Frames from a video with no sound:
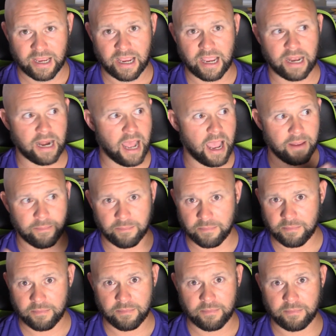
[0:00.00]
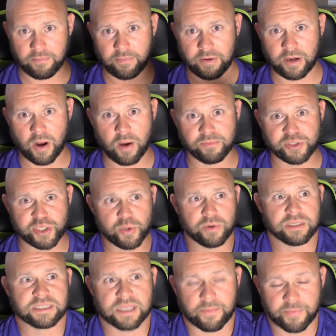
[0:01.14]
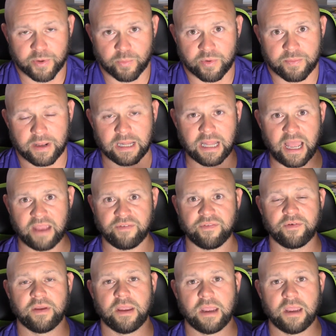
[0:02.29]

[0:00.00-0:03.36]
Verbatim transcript: And I'm, you know, I'm doing something with my life.